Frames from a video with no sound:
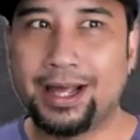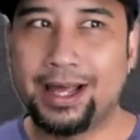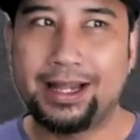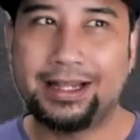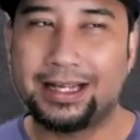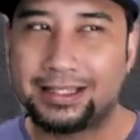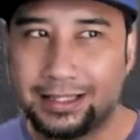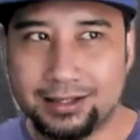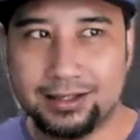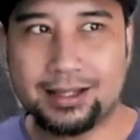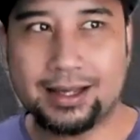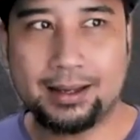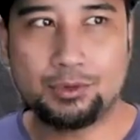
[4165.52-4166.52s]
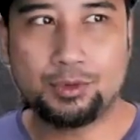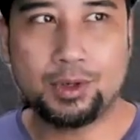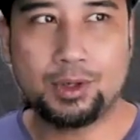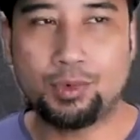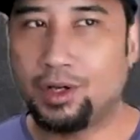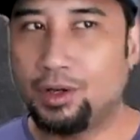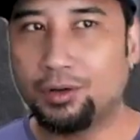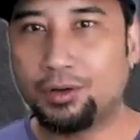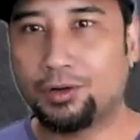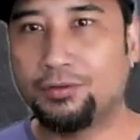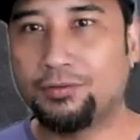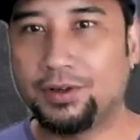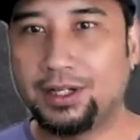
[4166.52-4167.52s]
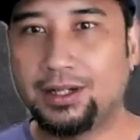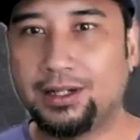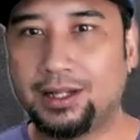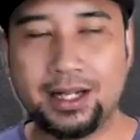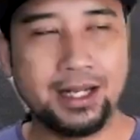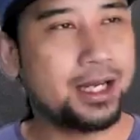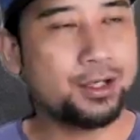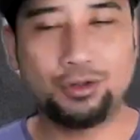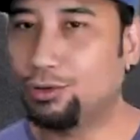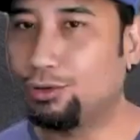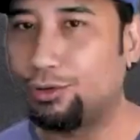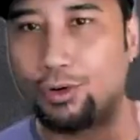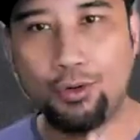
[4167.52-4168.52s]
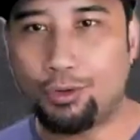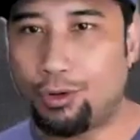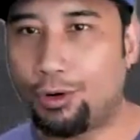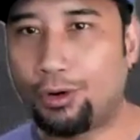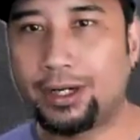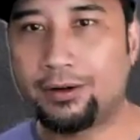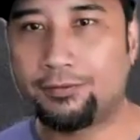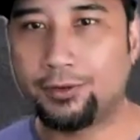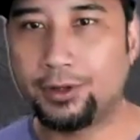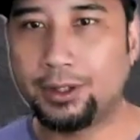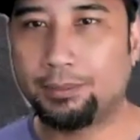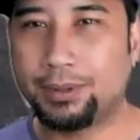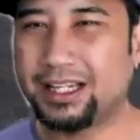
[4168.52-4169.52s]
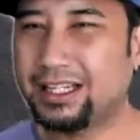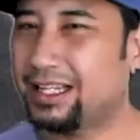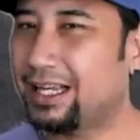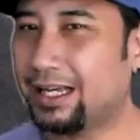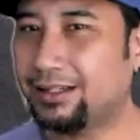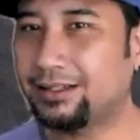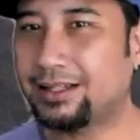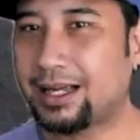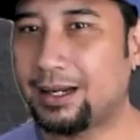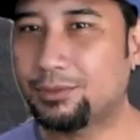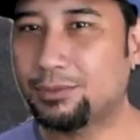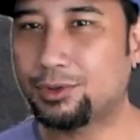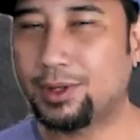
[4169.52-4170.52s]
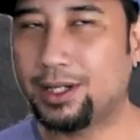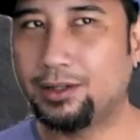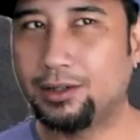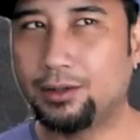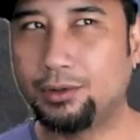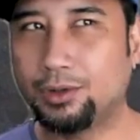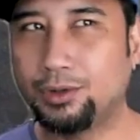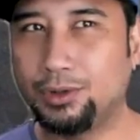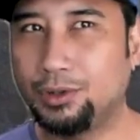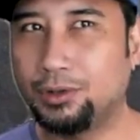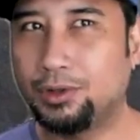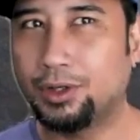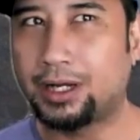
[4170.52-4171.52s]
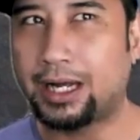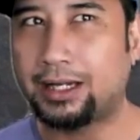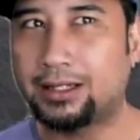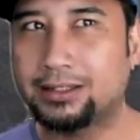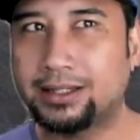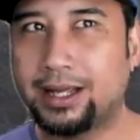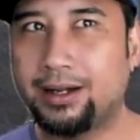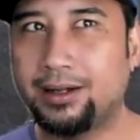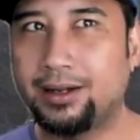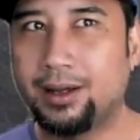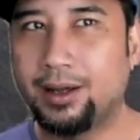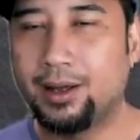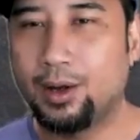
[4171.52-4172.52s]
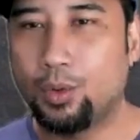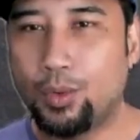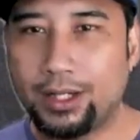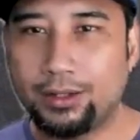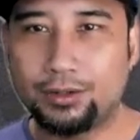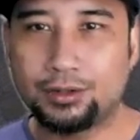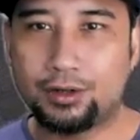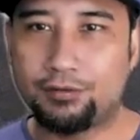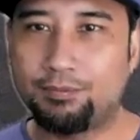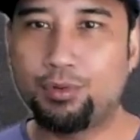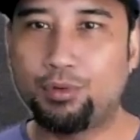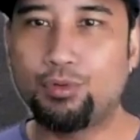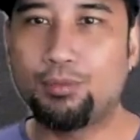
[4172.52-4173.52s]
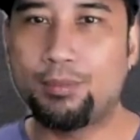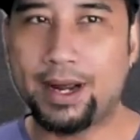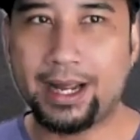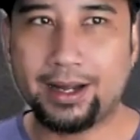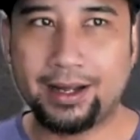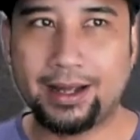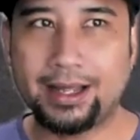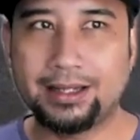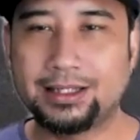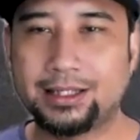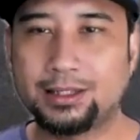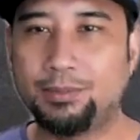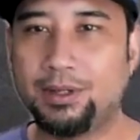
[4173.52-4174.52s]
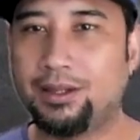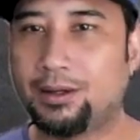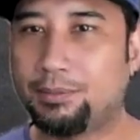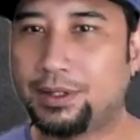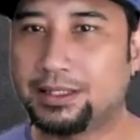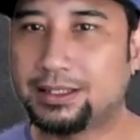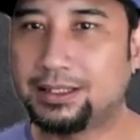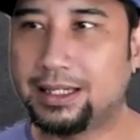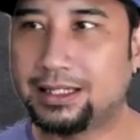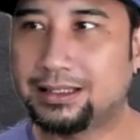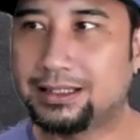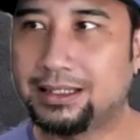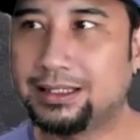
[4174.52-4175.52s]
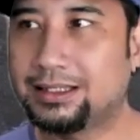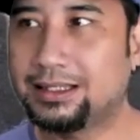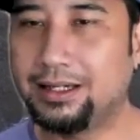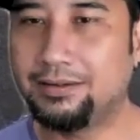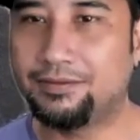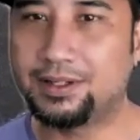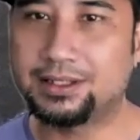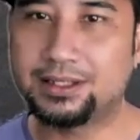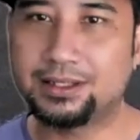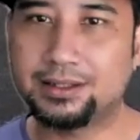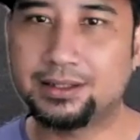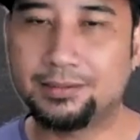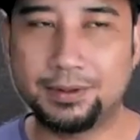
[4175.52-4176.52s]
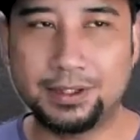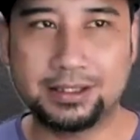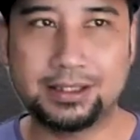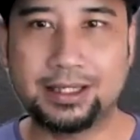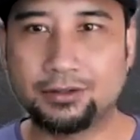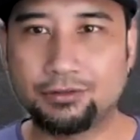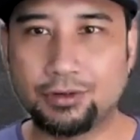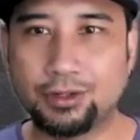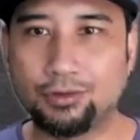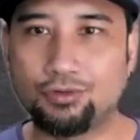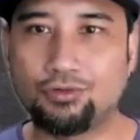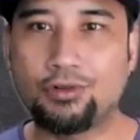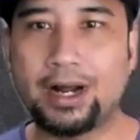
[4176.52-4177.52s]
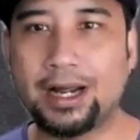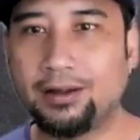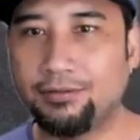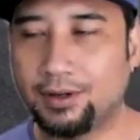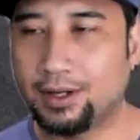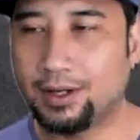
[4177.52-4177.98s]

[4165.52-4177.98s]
There are certain times where you're confident and yeah, you should go all out for it, but then there are other times when you got to understand when to sort of pull back and just be the person that's listening versus the person that's trying to drive